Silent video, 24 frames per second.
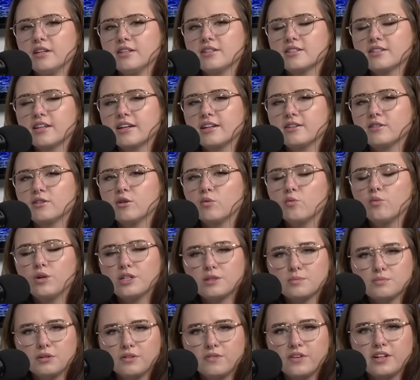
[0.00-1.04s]
it's like the
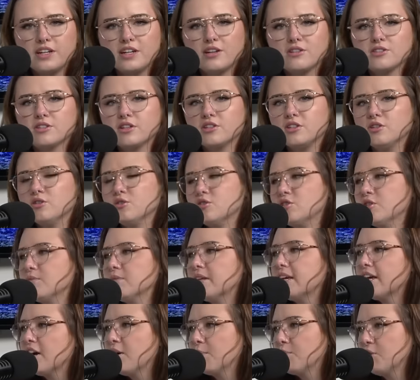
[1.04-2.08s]
whisper videos on YouTube.
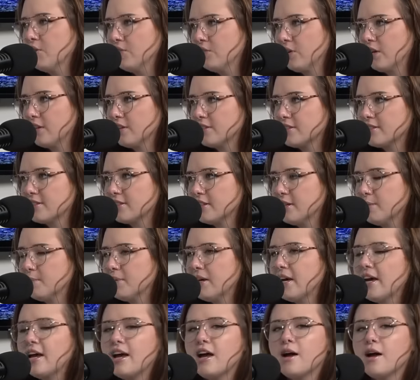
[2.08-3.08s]
They help you fall asleep.